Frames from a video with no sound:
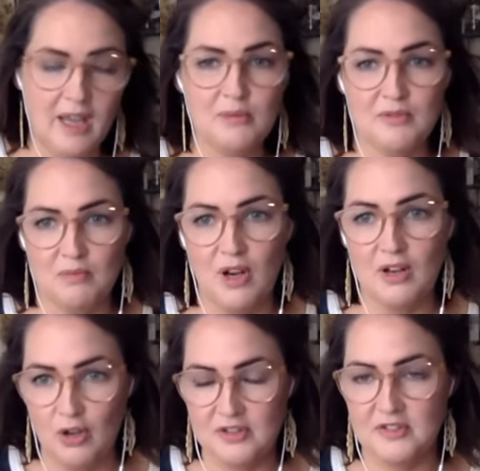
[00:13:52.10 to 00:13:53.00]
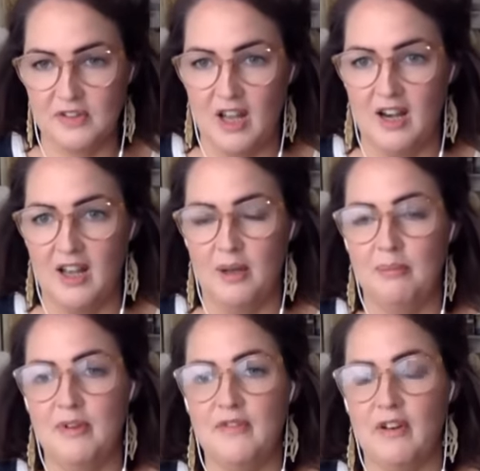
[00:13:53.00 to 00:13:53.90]
it was lots of colour,
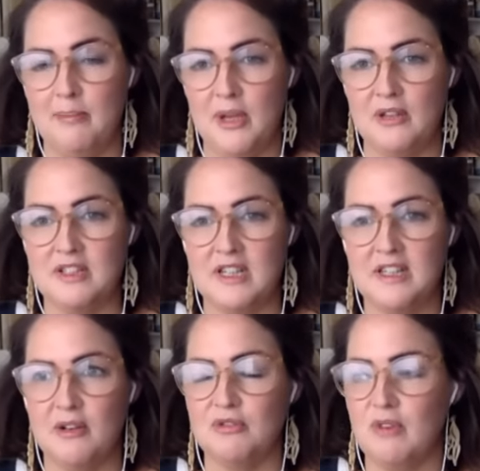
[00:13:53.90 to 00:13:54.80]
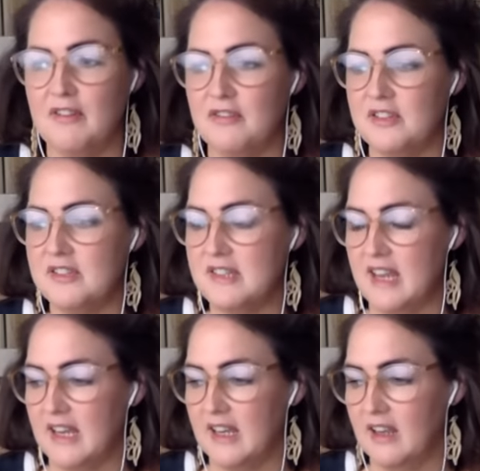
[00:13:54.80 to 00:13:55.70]
but very muted. I was
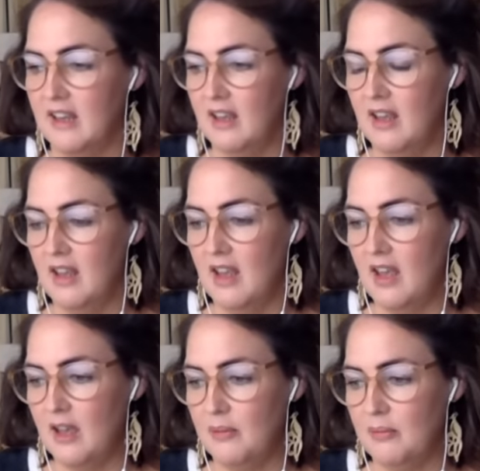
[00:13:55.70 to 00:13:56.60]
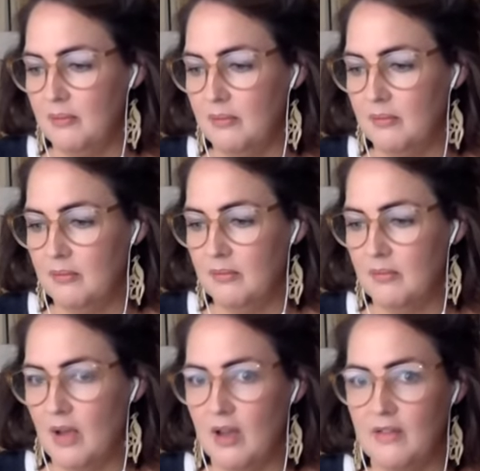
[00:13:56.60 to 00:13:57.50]
referencing um,
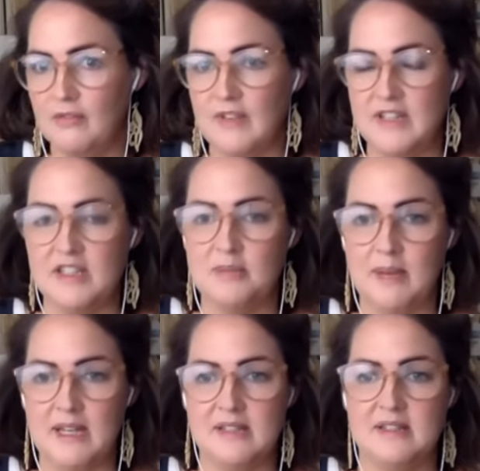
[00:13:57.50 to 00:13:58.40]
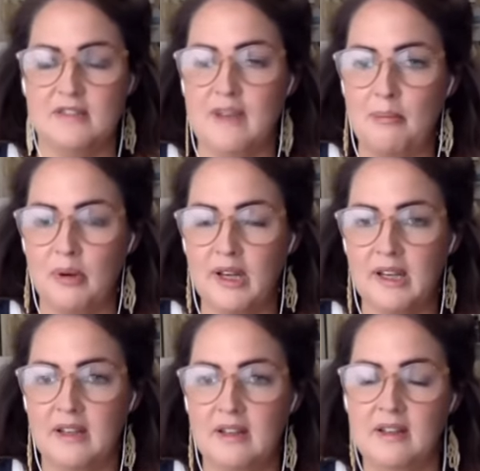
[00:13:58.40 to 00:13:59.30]
vintage pieces of
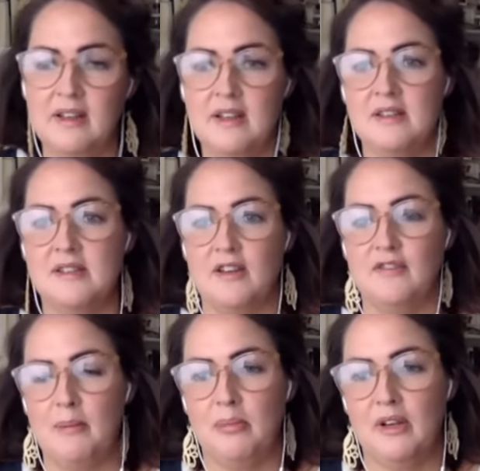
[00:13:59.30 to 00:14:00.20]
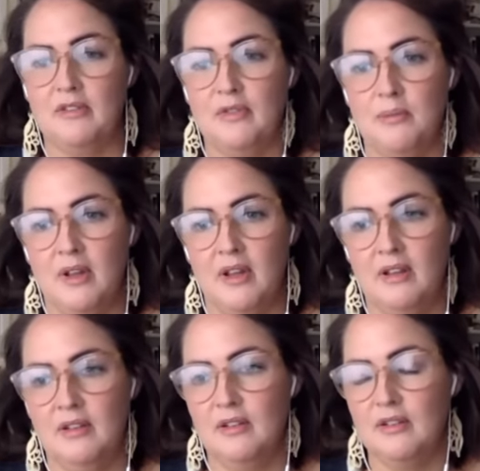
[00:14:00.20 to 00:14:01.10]
fabric, so fabric from
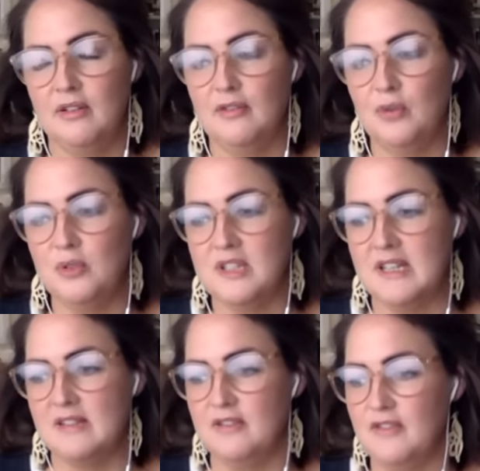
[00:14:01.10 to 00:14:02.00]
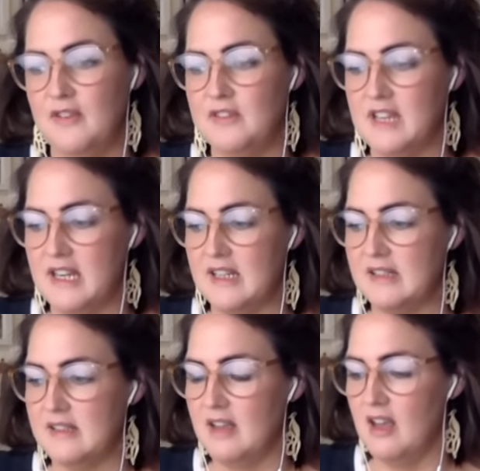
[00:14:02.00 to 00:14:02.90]
the, the 40s and
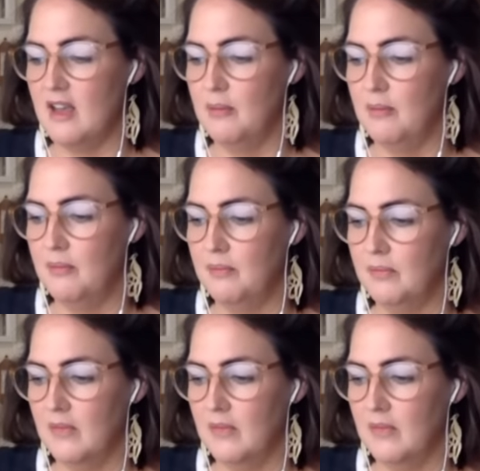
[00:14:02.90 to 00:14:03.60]
50s, um,